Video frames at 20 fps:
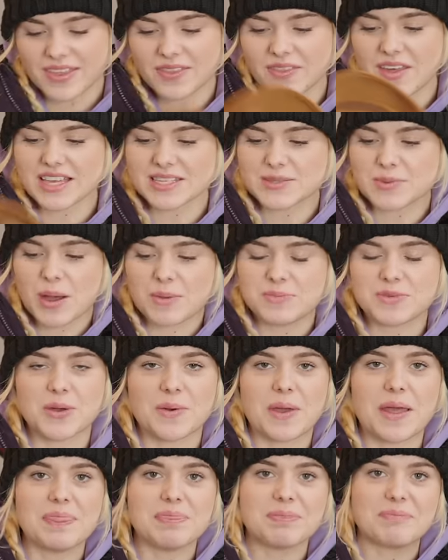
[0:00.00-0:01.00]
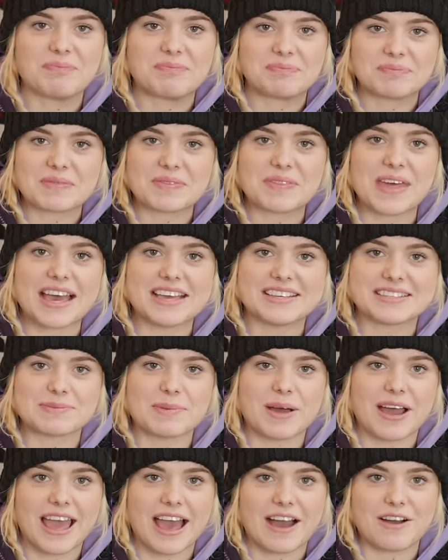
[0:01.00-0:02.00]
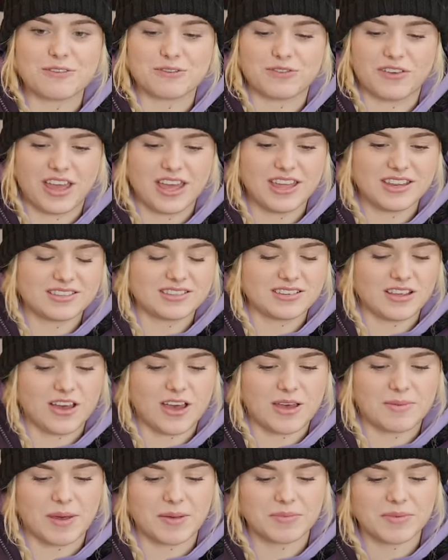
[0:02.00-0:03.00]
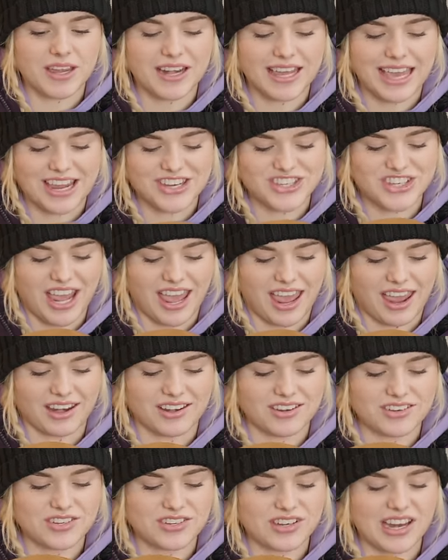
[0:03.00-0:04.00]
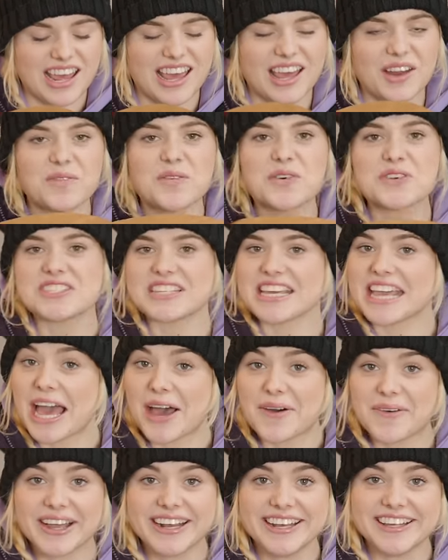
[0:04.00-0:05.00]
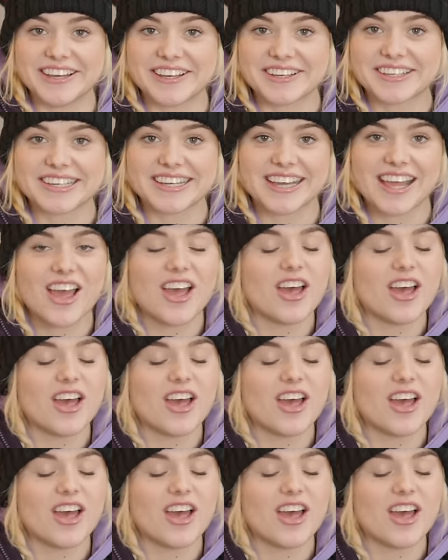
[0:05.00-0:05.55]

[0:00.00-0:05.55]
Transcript: that's what I'm doing. That is my outfit. I'm gonna get changed and we'll see how I look.